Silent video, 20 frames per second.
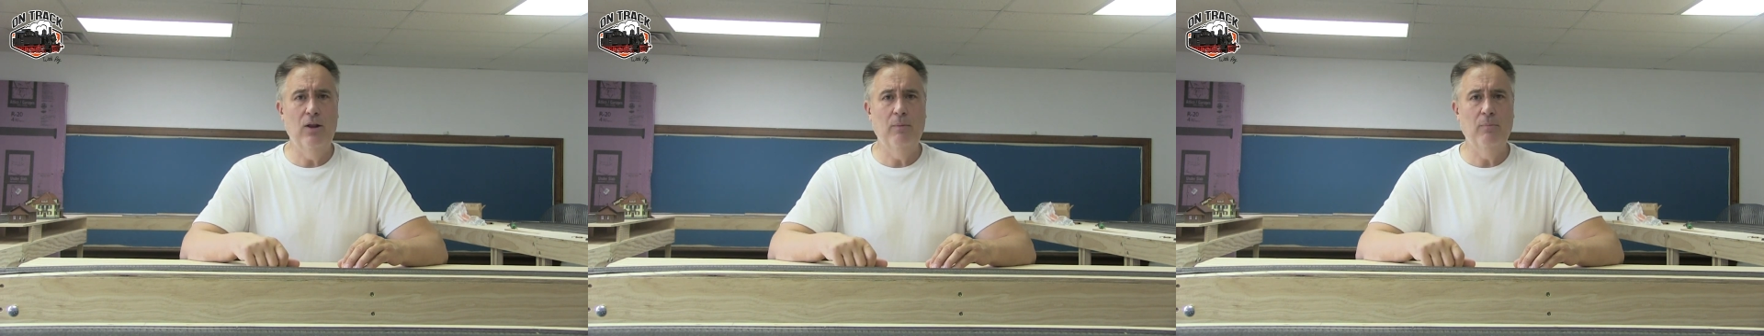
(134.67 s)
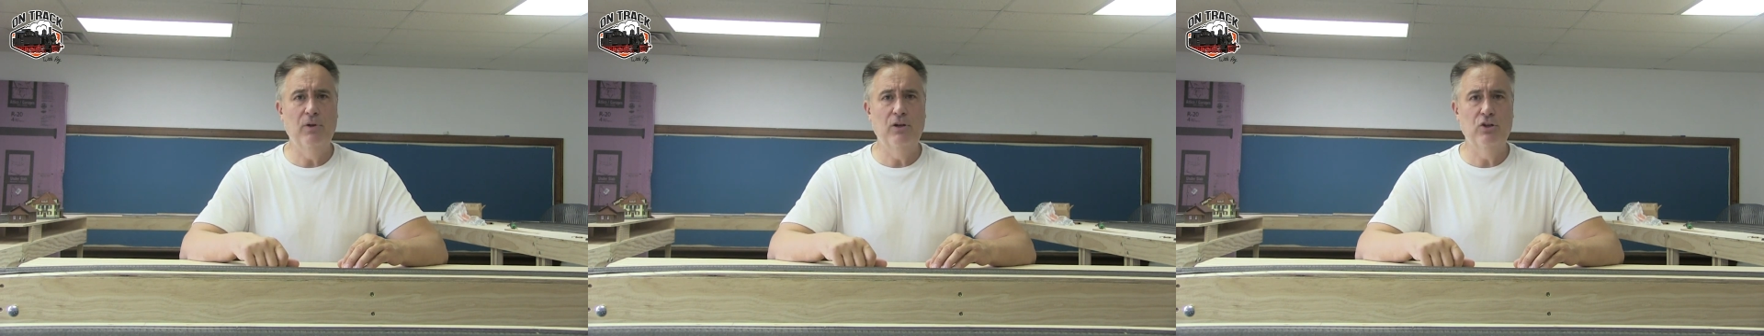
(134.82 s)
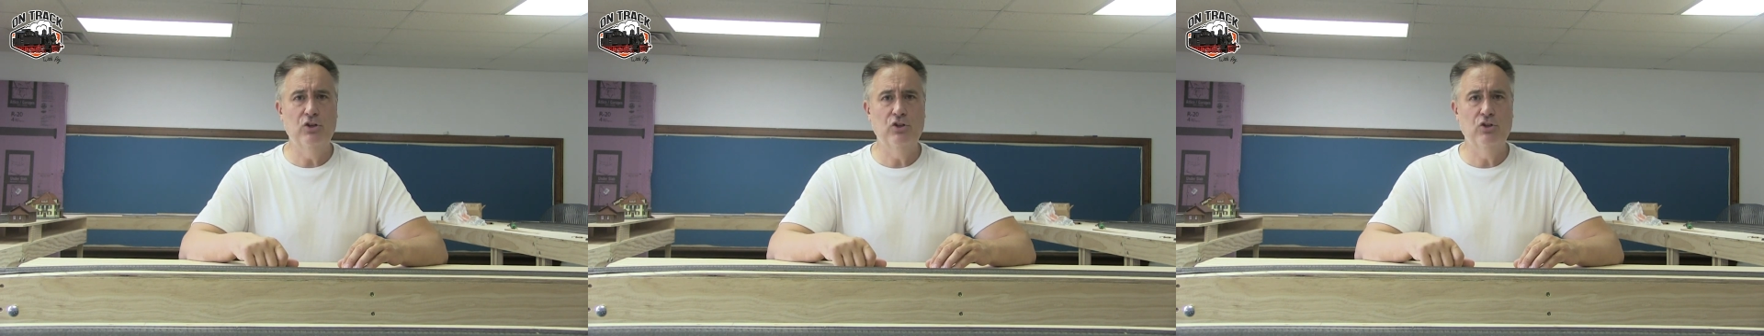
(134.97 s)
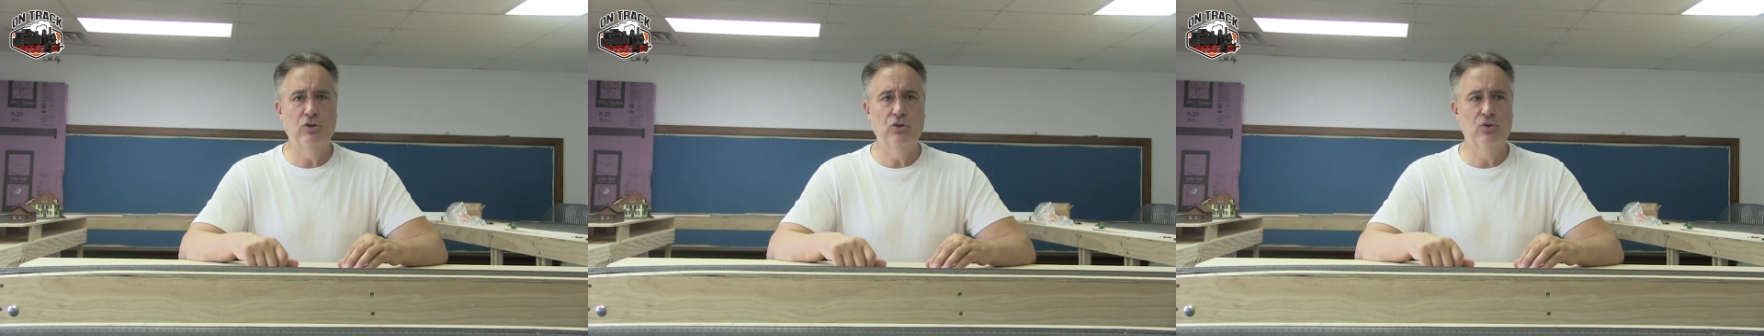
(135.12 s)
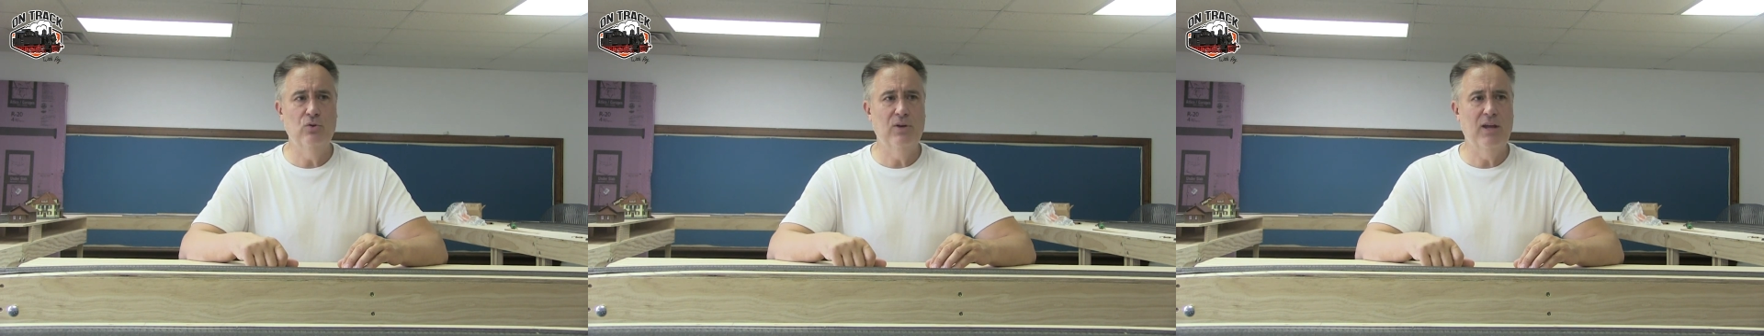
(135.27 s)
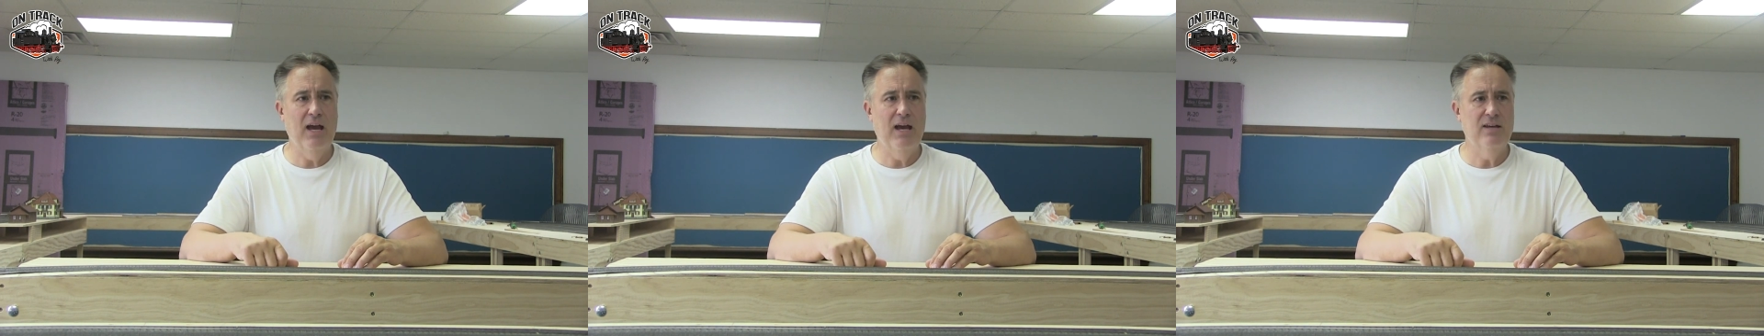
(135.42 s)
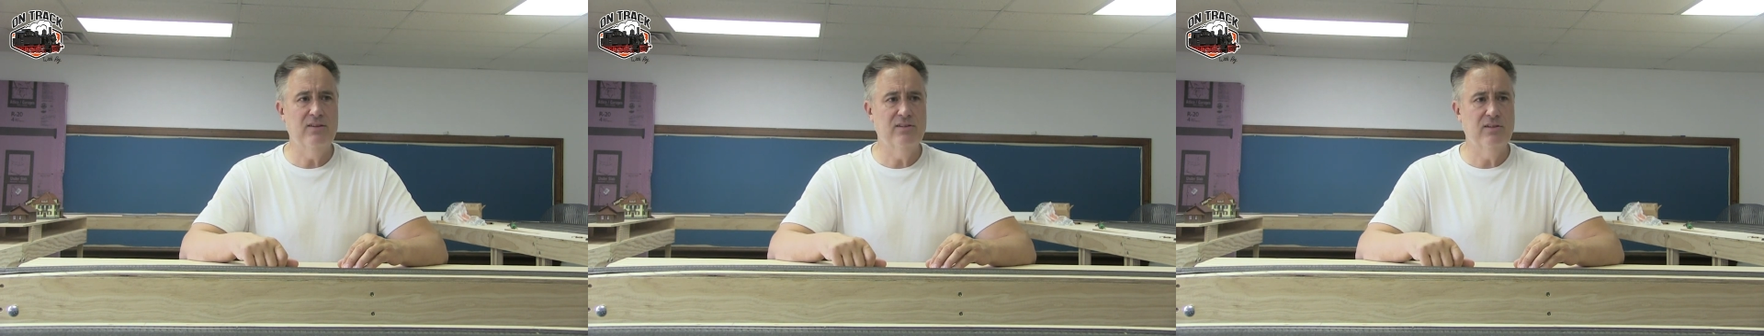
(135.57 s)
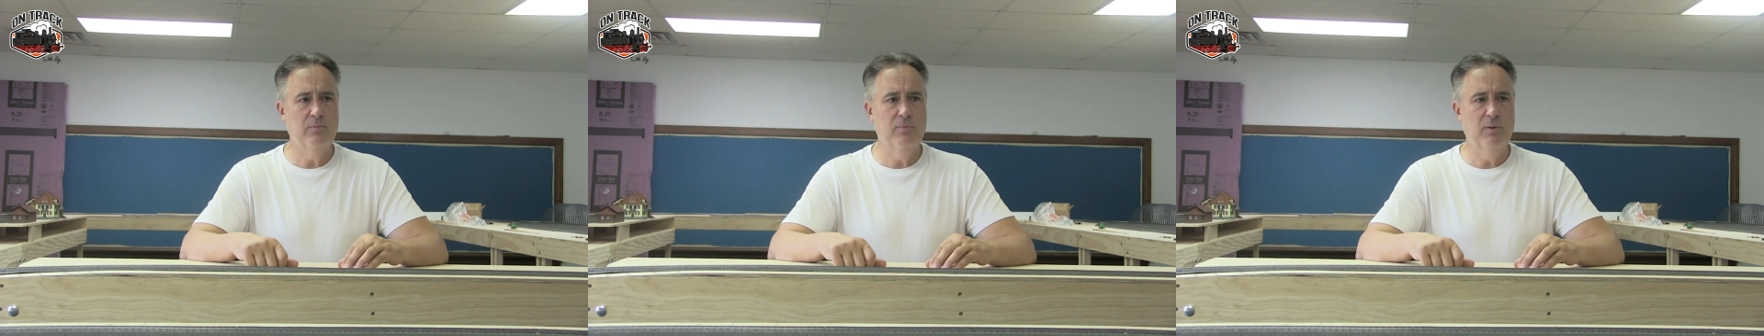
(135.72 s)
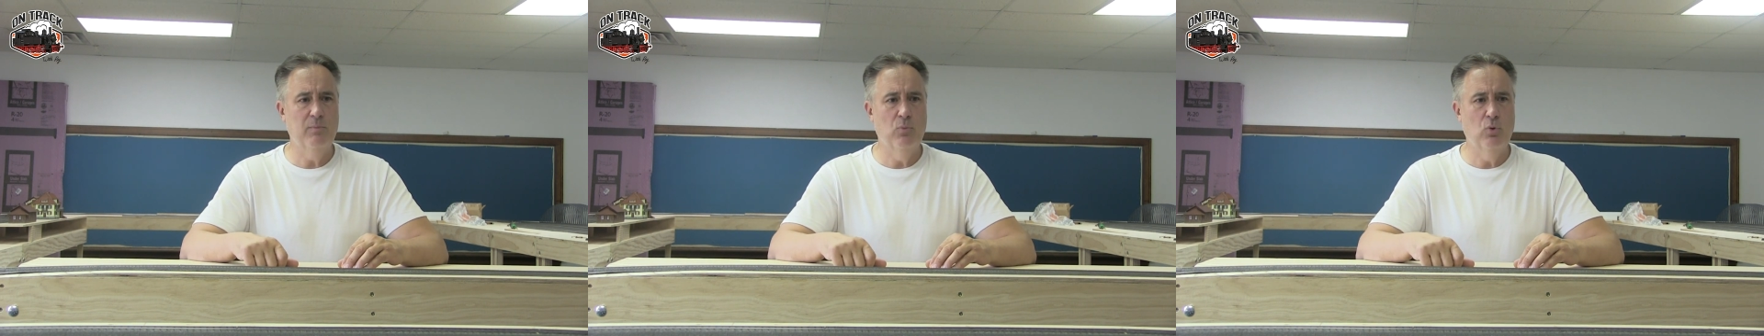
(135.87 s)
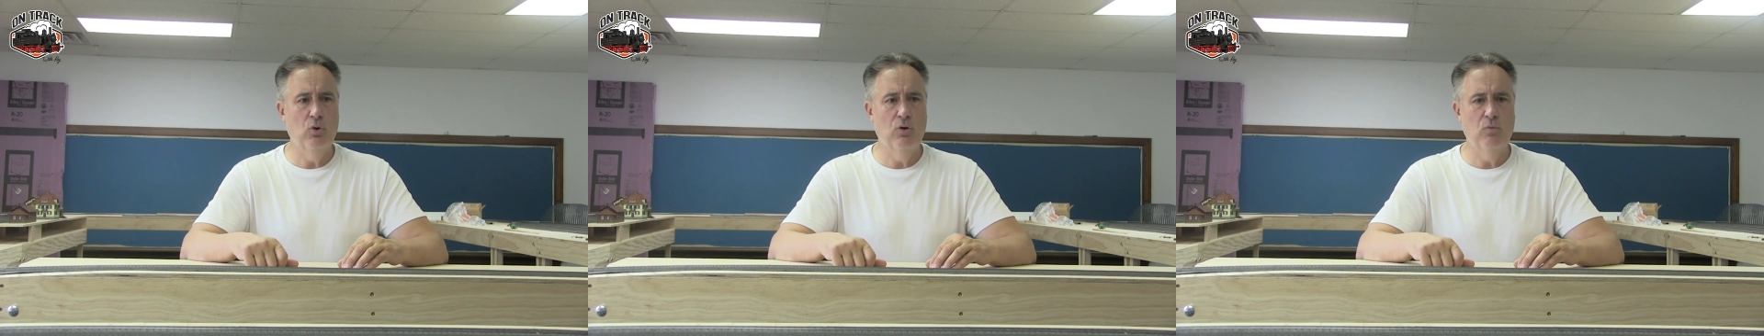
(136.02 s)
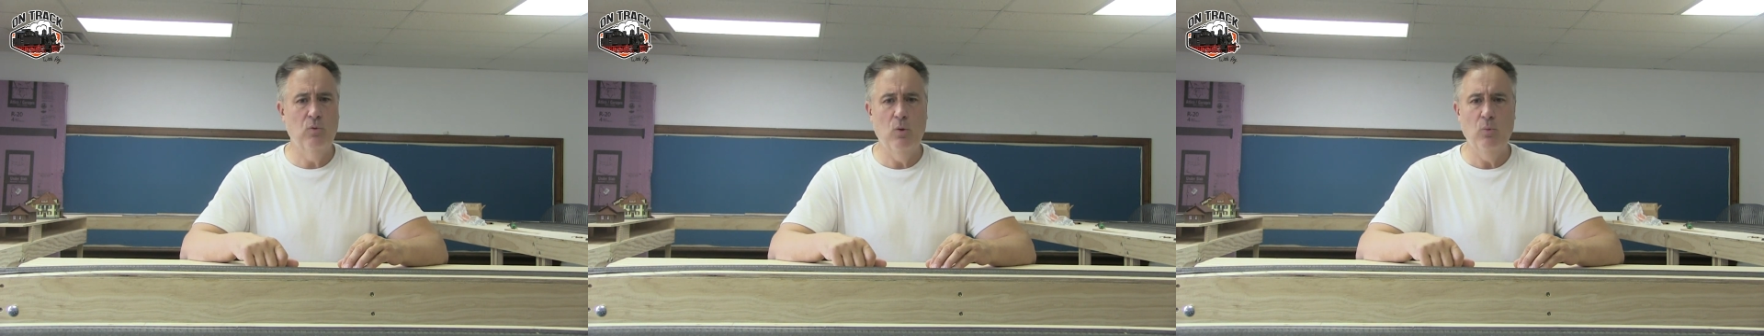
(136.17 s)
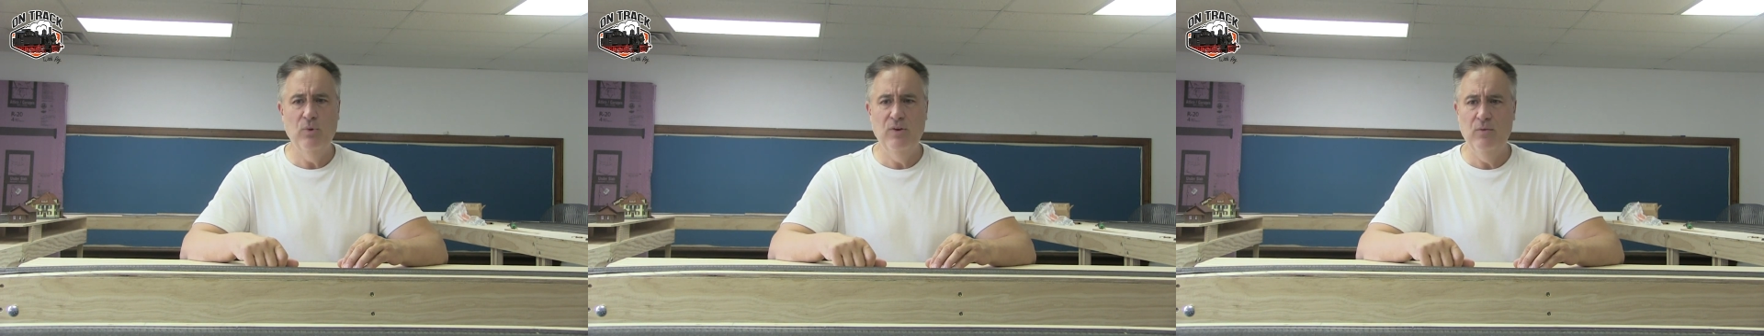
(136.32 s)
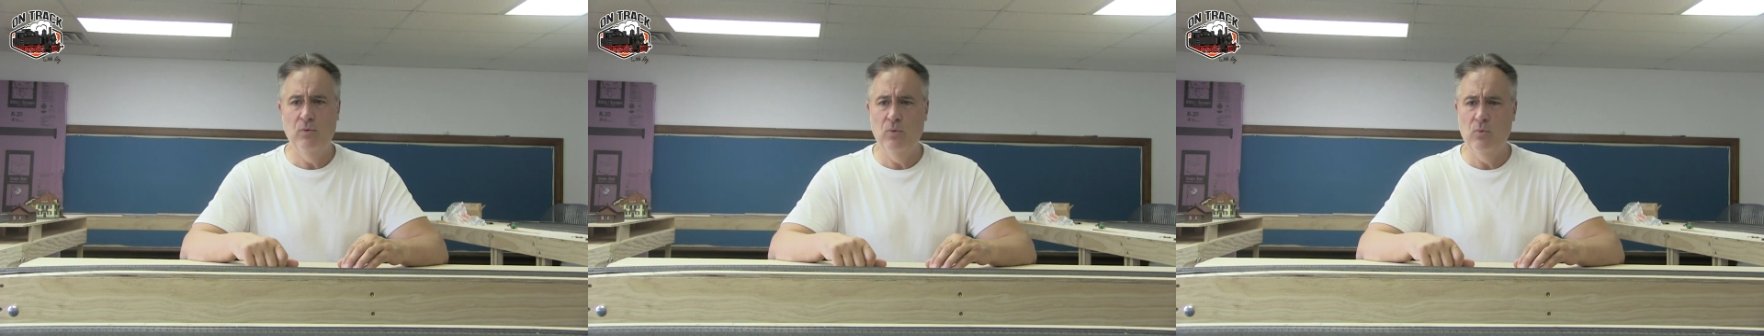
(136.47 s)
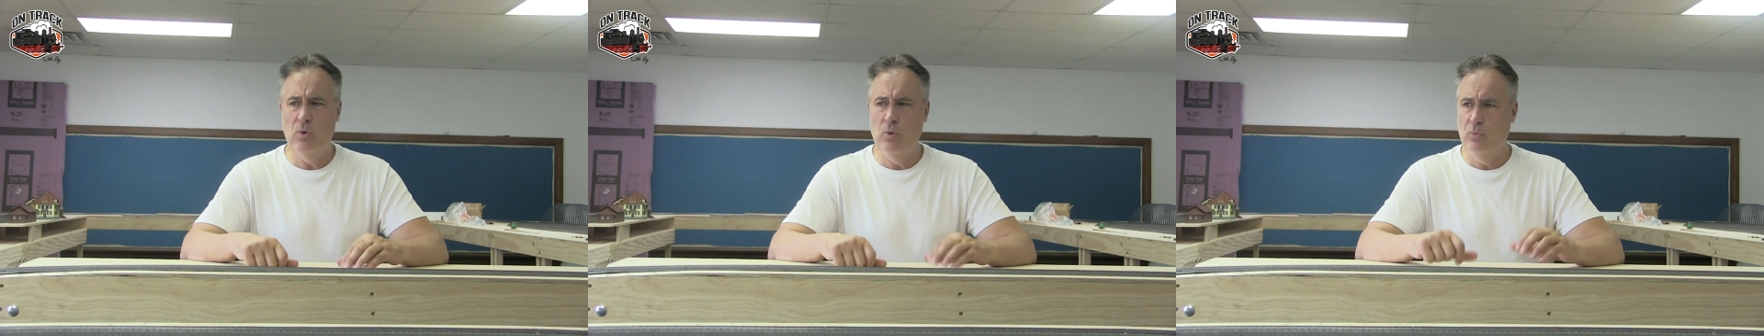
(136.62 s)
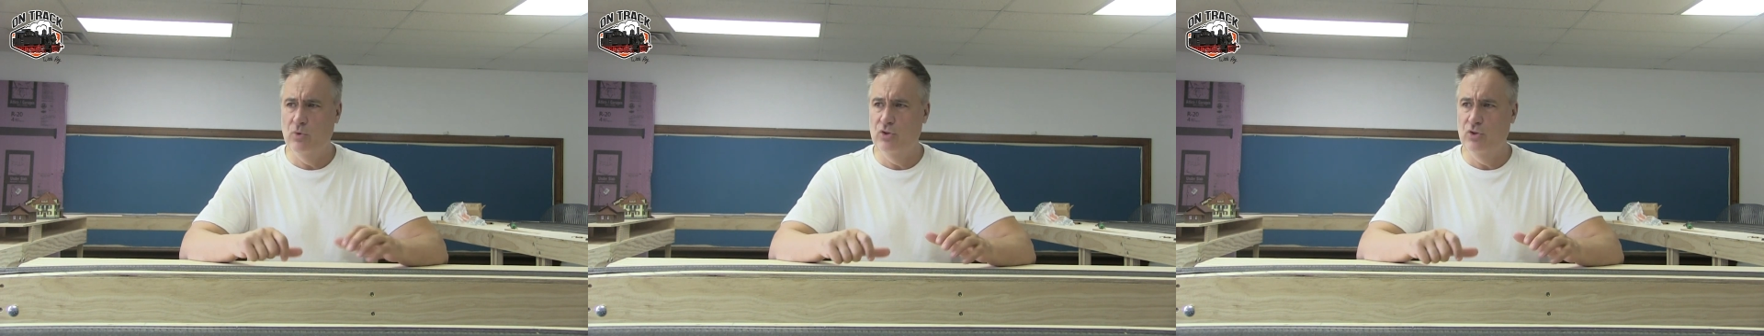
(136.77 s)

I'm going to show you guys a little bit more of what